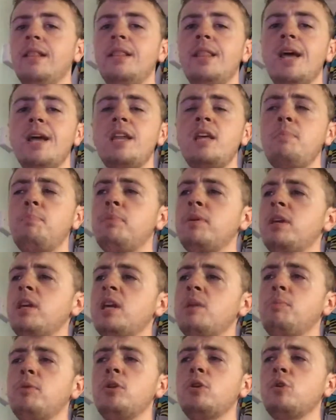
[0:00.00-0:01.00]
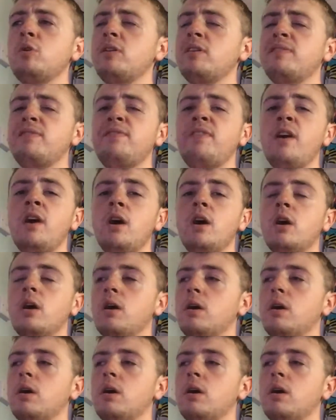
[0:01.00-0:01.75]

Let it be beautiful,